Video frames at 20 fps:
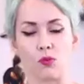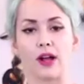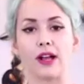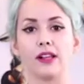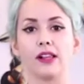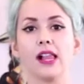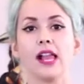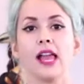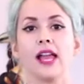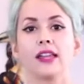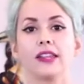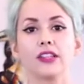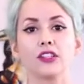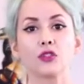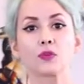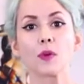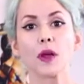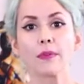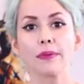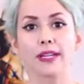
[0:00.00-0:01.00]
Well,
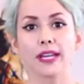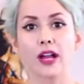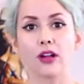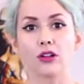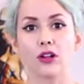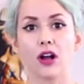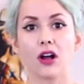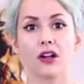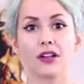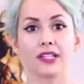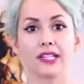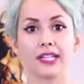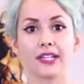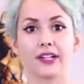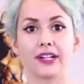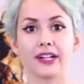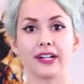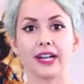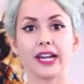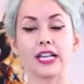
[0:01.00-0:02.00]
this rubbing alcohol
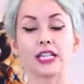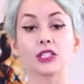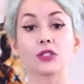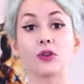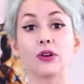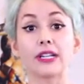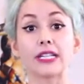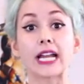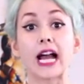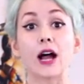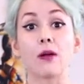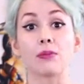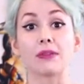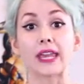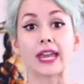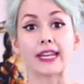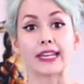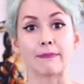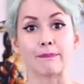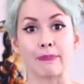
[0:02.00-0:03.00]
here is going to help
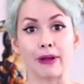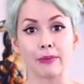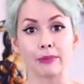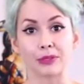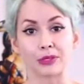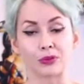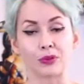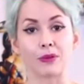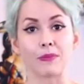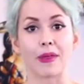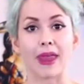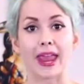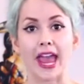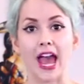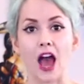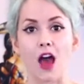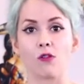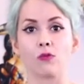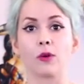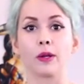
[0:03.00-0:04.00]
with any bubbles we may
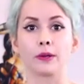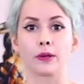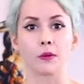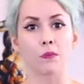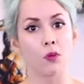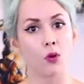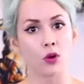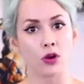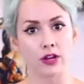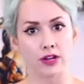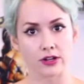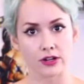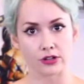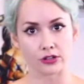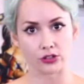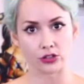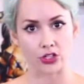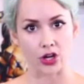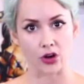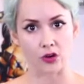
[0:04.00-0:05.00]
have when we're pouring our
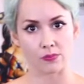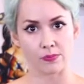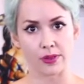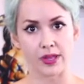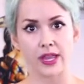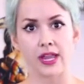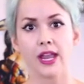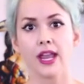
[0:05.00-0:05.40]
soap.